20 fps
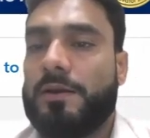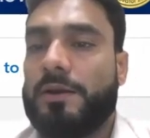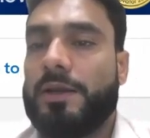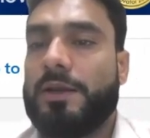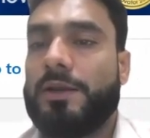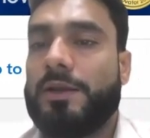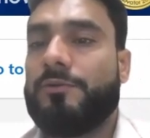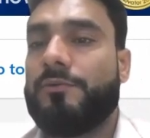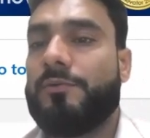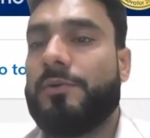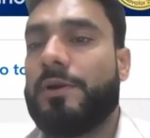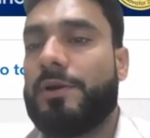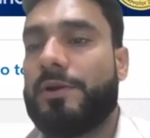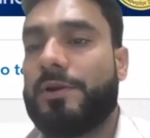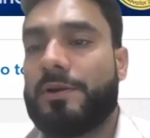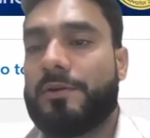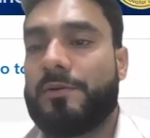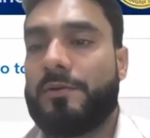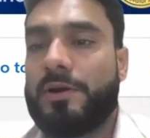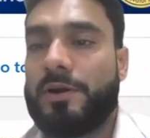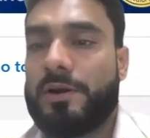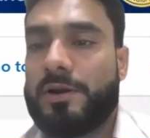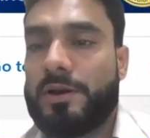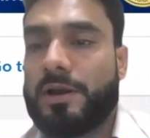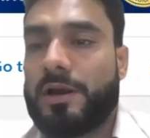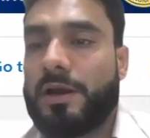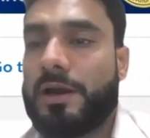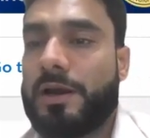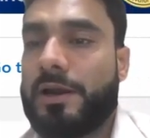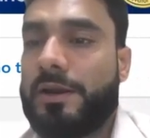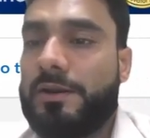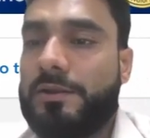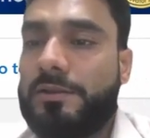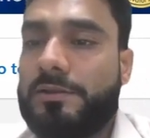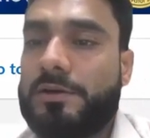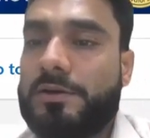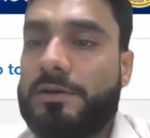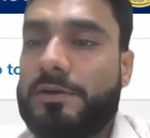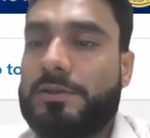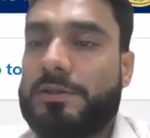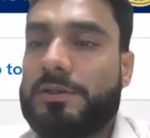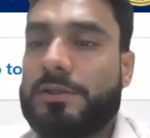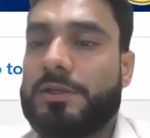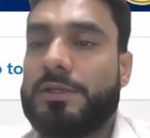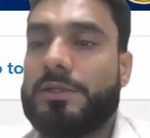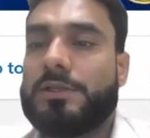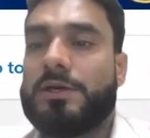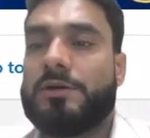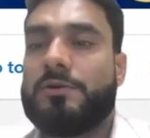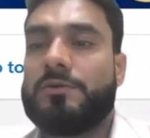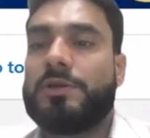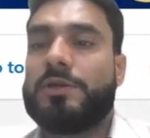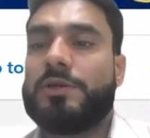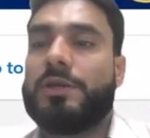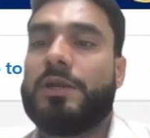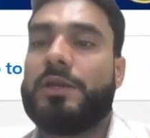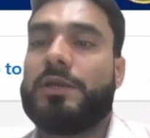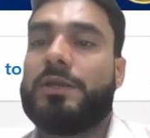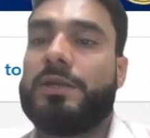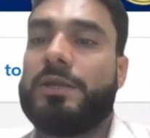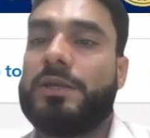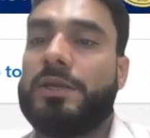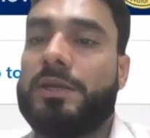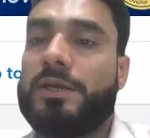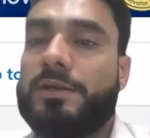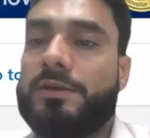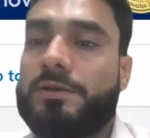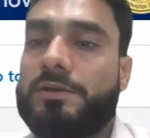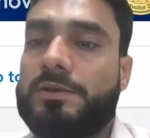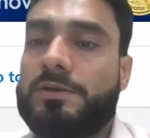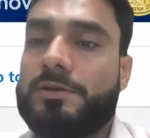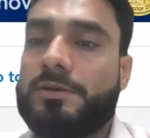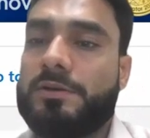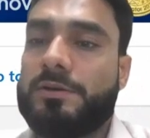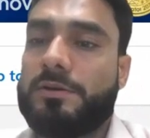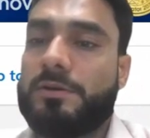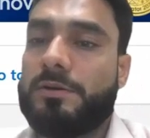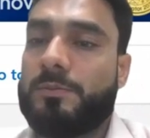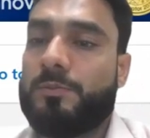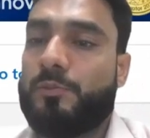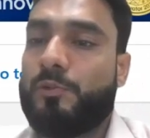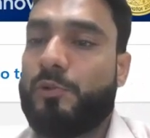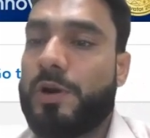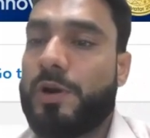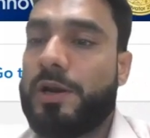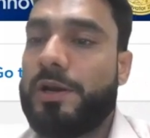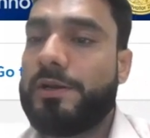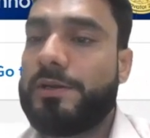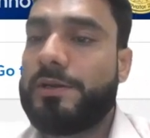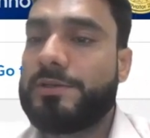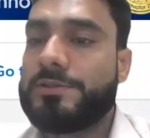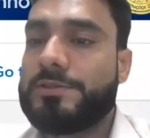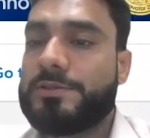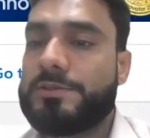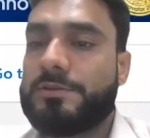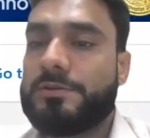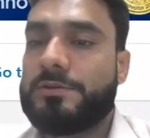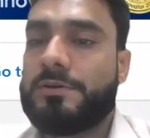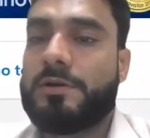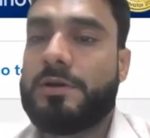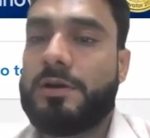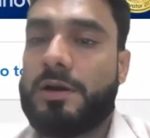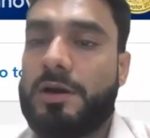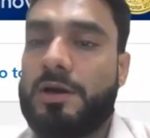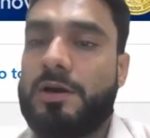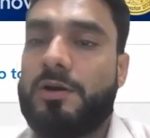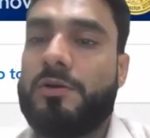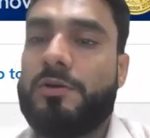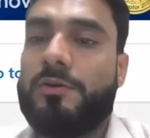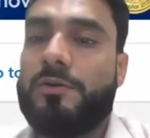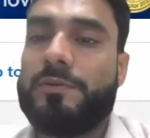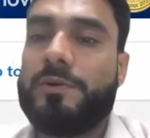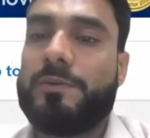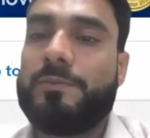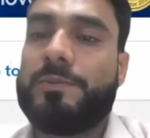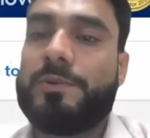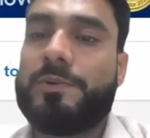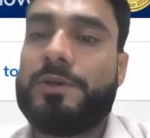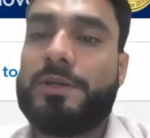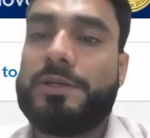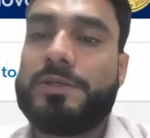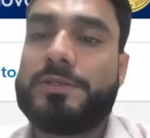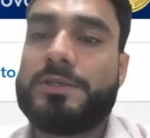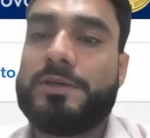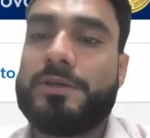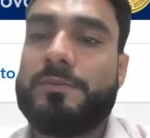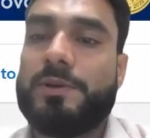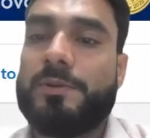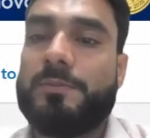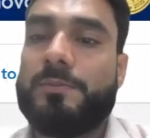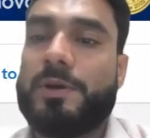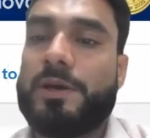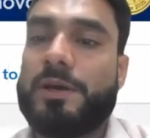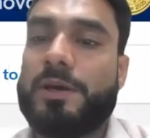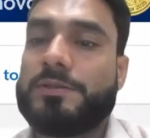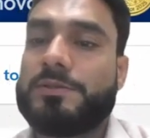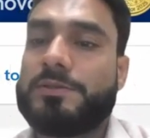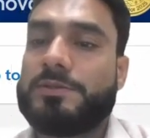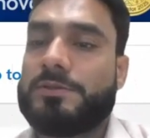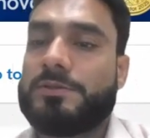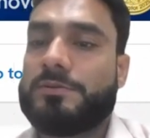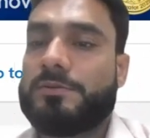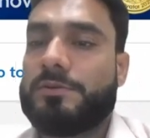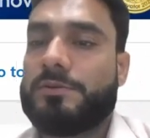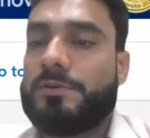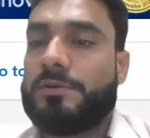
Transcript: it will require either 3088 points or 57 badges